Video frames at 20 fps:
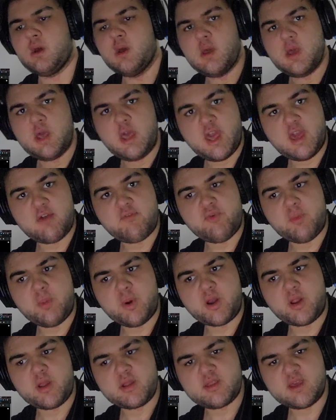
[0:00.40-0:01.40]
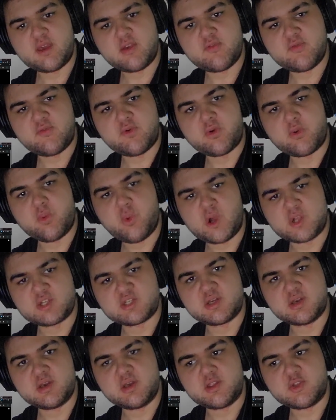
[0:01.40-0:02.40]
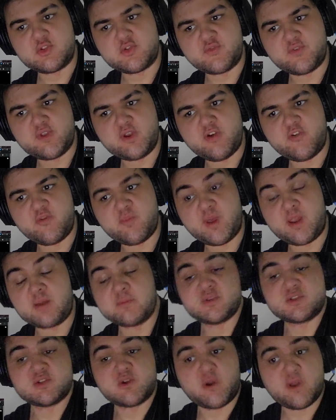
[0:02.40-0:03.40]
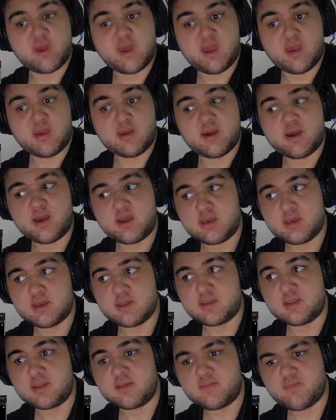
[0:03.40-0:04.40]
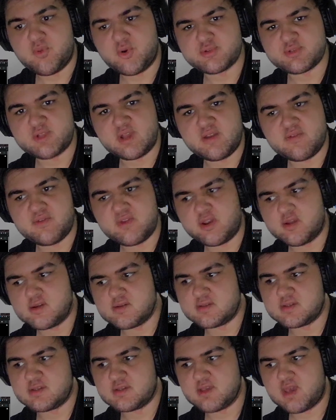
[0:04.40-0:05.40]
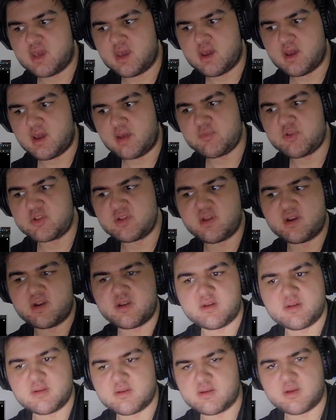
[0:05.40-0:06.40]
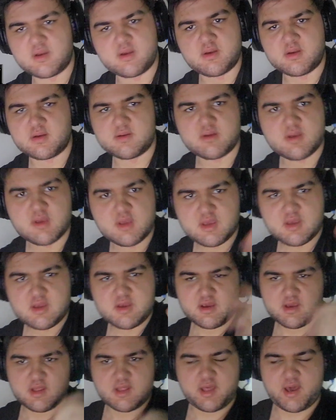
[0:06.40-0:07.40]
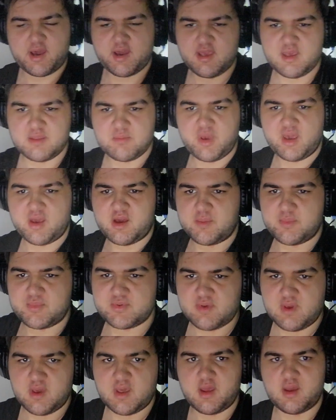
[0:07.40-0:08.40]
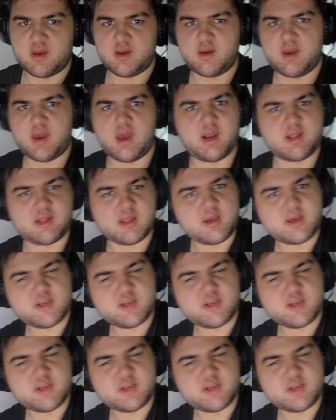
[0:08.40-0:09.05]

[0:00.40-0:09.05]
Hey everybody, thank you for watching another video of mine. I'm sorry I didn't post any videos. I'm not gonna lie and make up anything.